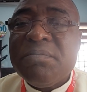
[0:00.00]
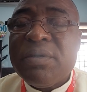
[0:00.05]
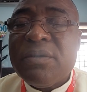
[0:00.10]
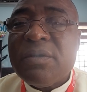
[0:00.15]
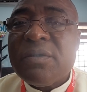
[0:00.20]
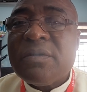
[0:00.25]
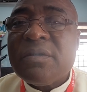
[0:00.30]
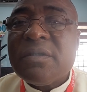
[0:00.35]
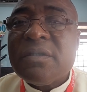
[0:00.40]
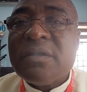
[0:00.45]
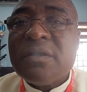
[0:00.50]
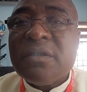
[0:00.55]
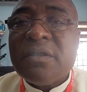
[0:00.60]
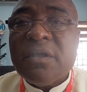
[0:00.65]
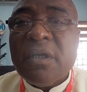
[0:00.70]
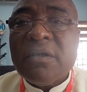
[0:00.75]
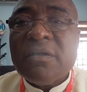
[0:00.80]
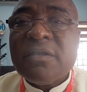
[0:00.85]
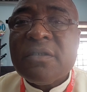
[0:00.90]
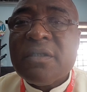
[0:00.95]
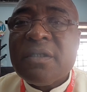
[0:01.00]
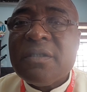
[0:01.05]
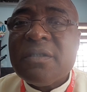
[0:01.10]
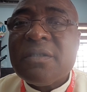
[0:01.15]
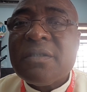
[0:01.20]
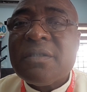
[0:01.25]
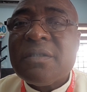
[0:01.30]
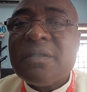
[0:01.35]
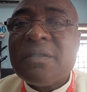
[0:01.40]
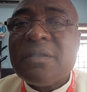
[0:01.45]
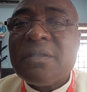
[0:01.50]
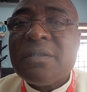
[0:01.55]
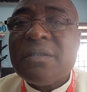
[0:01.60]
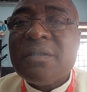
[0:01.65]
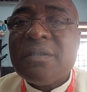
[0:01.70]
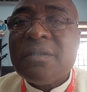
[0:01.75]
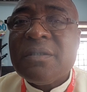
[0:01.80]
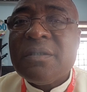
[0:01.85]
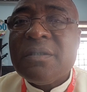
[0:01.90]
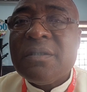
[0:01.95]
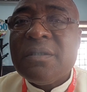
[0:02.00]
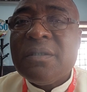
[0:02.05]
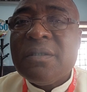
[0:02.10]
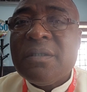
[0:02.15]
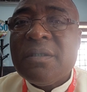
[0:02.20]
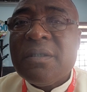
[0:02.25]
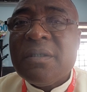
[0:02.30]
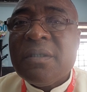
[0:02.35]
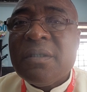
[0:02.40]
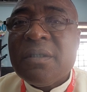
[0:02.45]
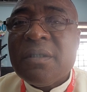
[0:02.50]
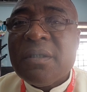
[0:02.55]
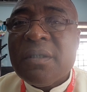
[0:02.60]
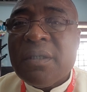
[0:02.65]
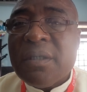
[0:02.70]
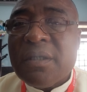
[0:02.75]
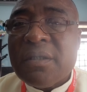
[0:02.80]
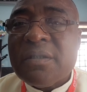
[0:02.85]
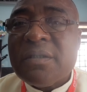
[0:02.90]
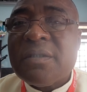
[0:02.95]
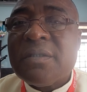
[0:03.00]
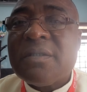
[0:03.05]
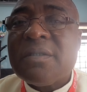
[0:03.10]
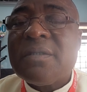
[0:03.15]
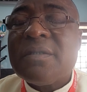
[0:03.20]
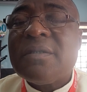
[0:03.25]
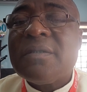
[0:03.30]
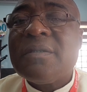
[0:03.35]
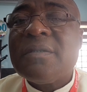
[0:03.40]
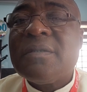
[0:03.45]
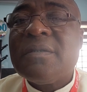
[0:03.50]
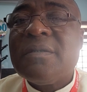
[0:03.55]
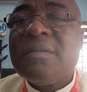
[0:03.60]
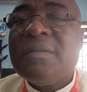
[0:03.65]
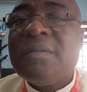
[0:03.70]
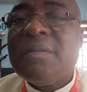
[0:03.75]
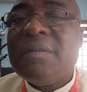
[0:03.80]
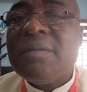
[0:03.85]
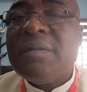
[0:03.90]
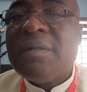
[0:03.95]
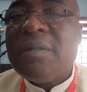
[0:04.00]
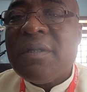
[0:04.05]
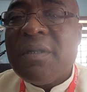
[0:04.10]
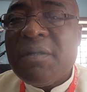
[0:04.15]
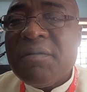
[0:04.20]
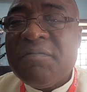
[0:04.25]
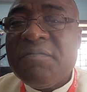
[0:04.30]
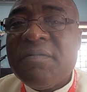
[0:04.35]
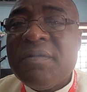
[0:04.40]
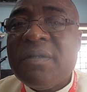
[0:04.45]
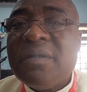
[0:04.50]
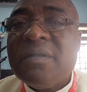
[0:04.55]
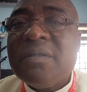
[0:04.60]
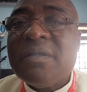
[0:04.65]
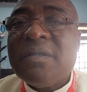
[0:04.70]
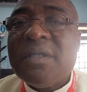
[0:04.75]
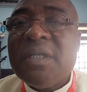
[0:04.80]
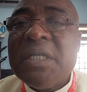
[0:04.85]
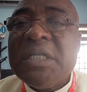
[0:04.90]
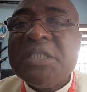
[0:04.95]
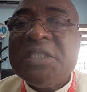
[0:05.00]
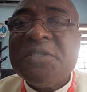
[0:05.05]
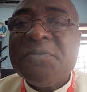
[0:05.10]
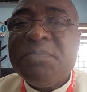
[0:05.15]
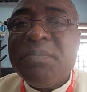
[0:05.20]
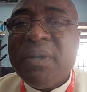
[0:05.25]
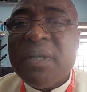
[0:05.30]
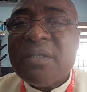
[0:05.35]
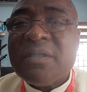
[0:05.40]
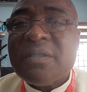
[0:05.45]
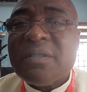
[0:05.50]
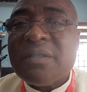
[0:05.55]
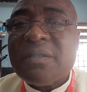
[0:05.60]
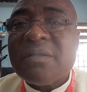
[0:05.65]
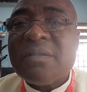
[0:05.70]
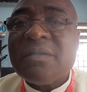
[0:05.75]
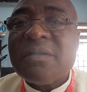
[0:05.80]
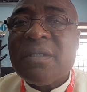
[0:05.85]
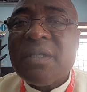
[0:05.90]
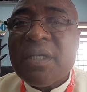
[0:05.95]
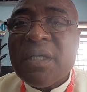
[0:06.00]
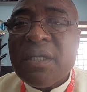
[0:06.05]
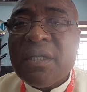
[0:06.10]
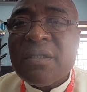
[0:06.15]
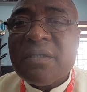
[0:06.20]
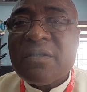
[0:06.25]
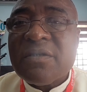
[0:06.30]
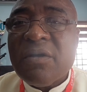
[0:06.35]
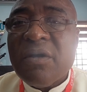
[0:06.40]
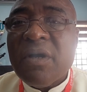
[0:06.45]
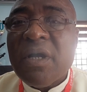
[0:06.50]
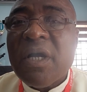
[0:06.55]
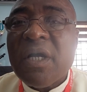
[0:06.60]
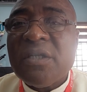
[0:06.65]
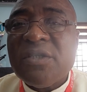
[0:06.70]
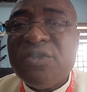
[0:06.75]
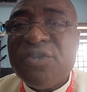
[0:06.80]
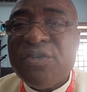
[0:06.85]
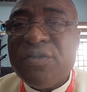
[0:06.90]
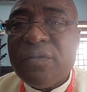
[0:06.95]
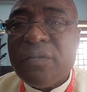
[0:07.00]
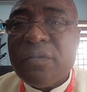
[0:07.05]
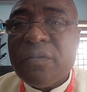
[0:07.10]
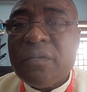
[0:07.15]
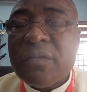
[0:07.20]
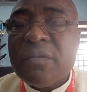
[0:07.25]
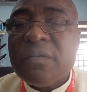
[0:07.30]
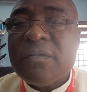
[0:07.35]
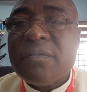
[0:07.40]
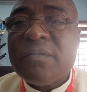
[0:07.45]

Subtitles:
put, justice is giving each person his or her due.